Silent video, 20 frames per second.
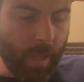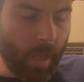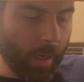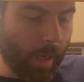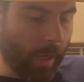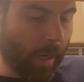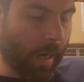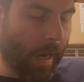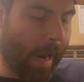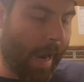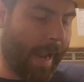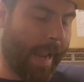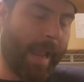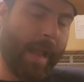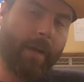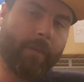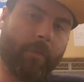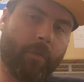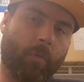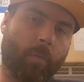I
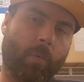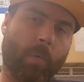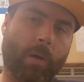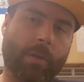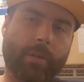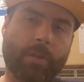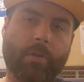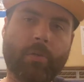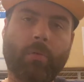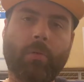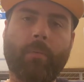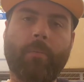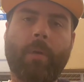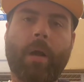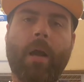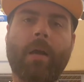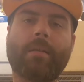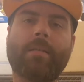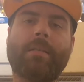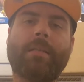have one short
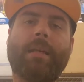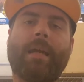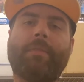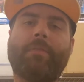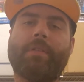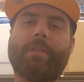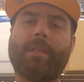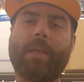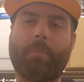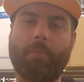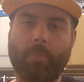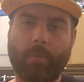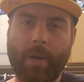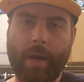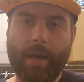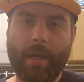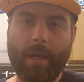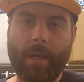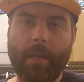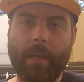box that I've
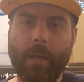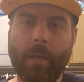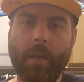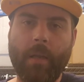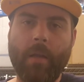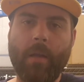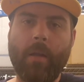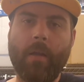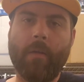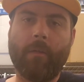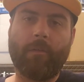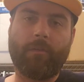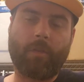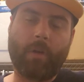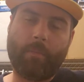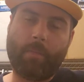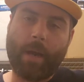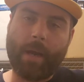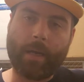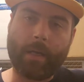separated
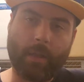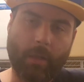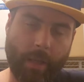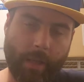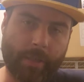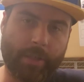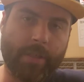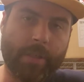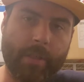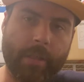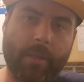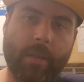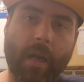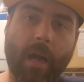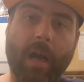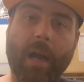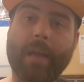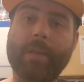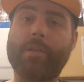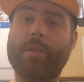from my collection.
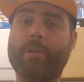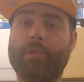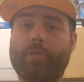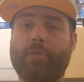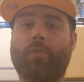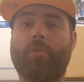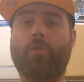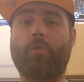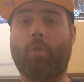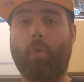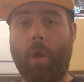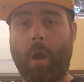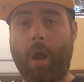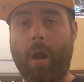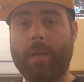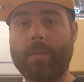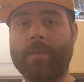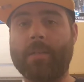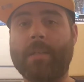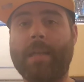I just
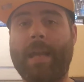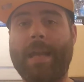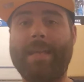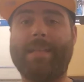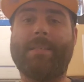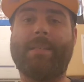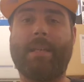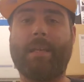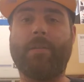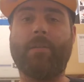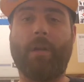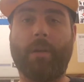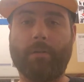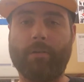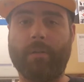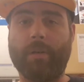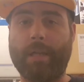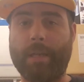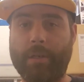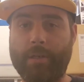crossed
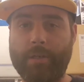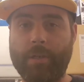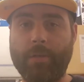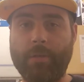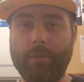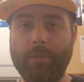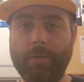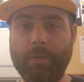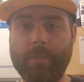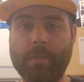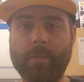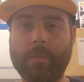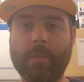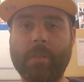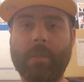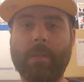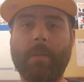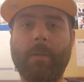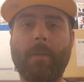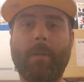1,800 issues.
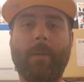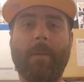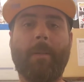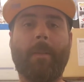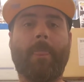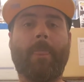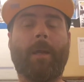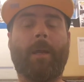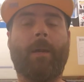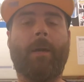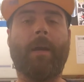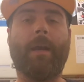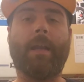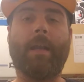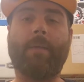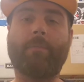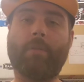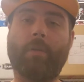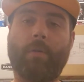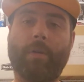And
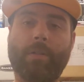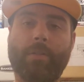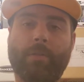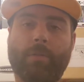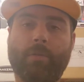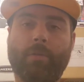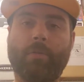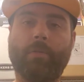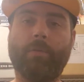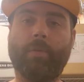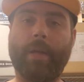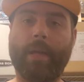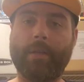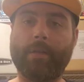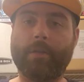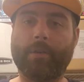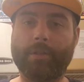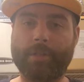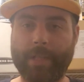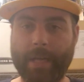I'm going to
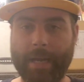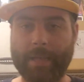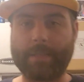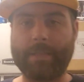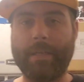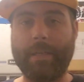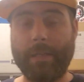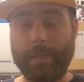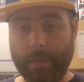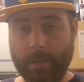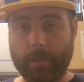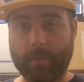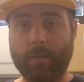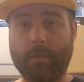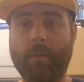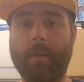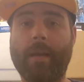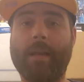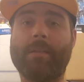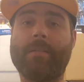interject
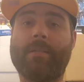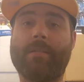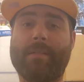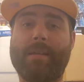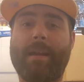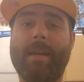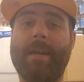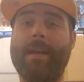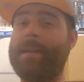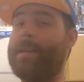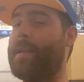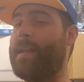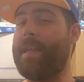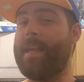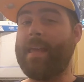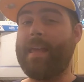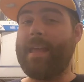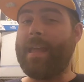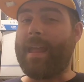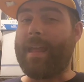here and say,
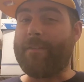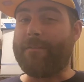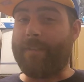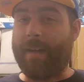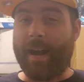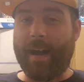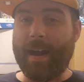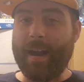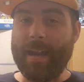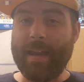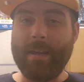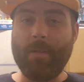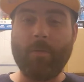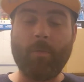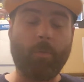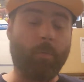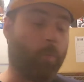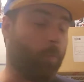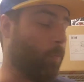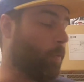if I
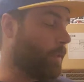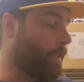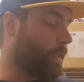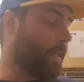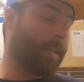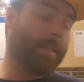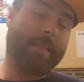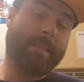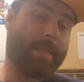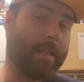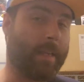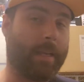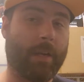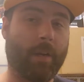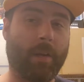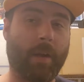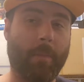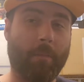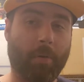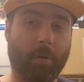was going to sit
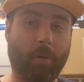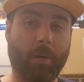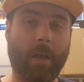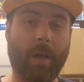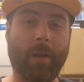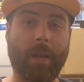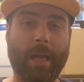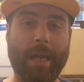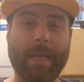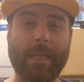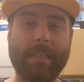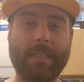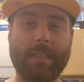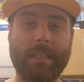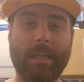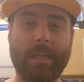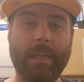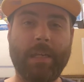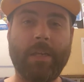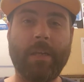here and pull out
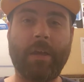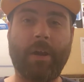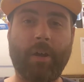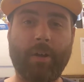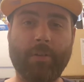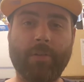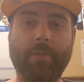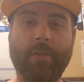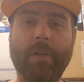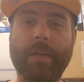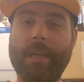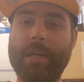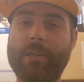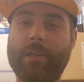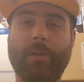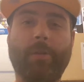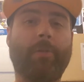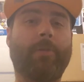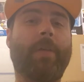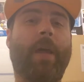1,800
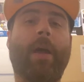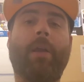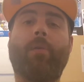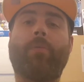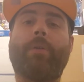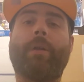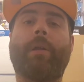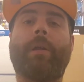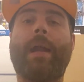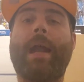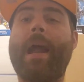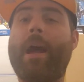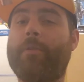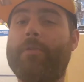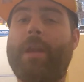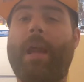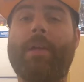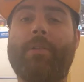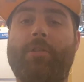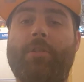issues, I don't care how
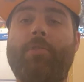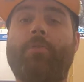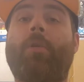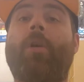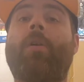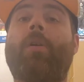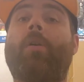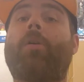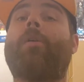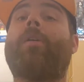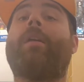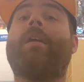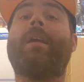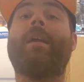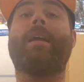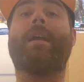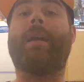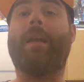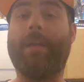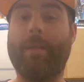nice you are
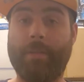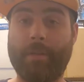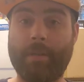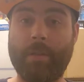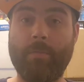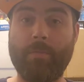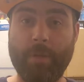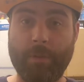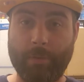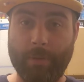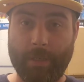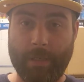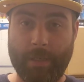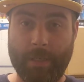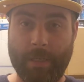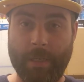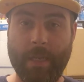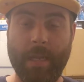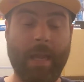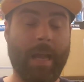in the
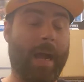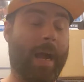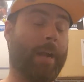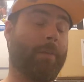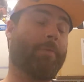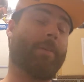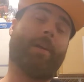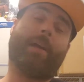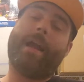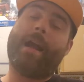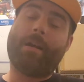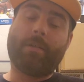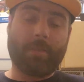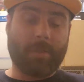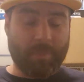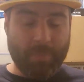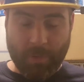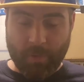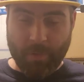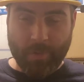community, I don't care how
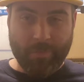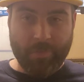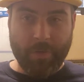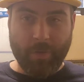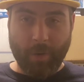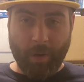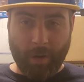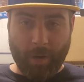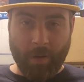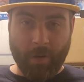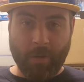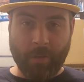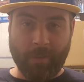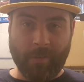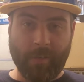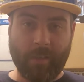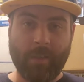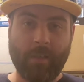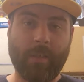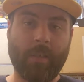supportive you are,